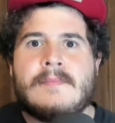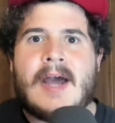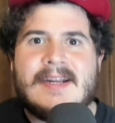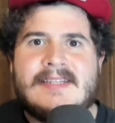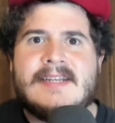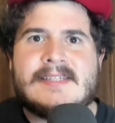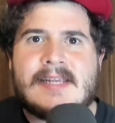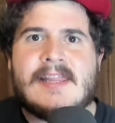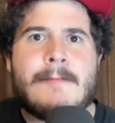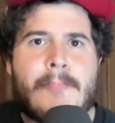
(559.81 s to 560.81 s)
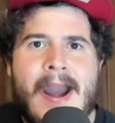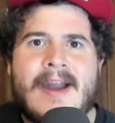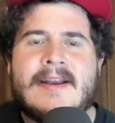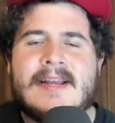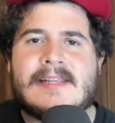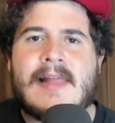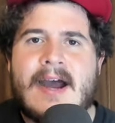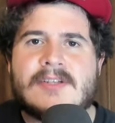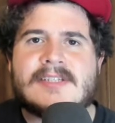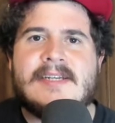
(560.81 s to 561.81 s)
I did see that Brad
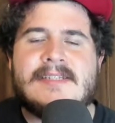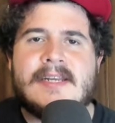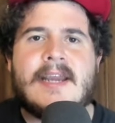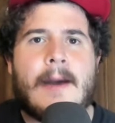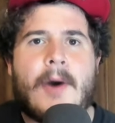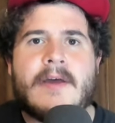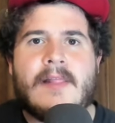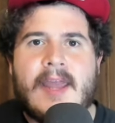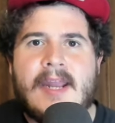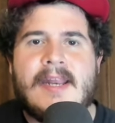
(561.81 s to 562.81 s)
Keselowski did come on late.